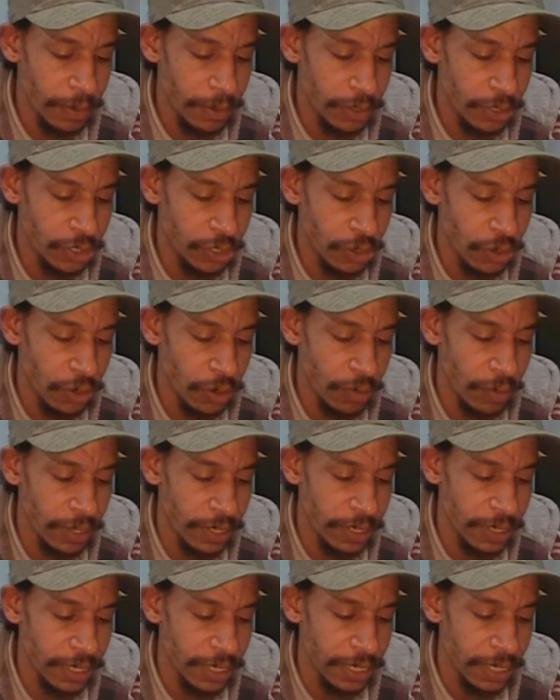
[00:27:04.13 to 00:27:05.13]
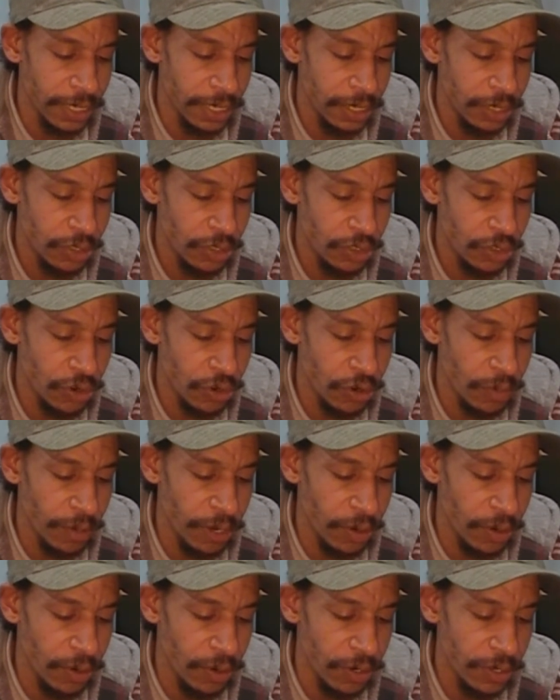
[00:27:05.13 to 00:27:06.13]
Shaw Grigsby
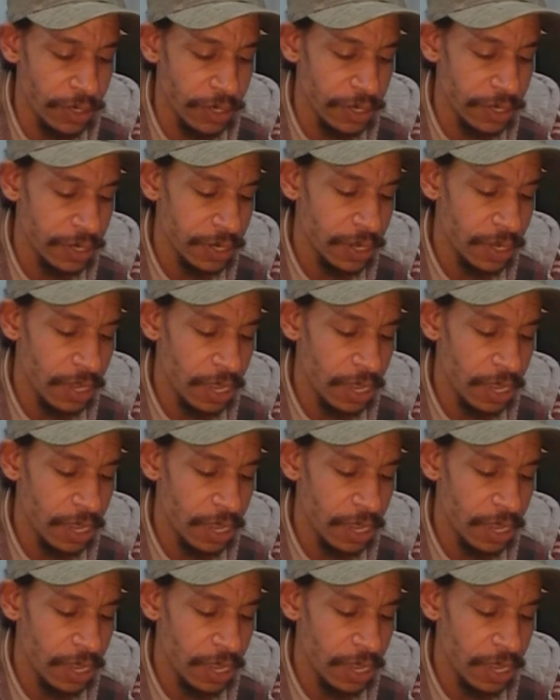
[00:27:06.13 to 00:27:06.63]
Tournament Hooks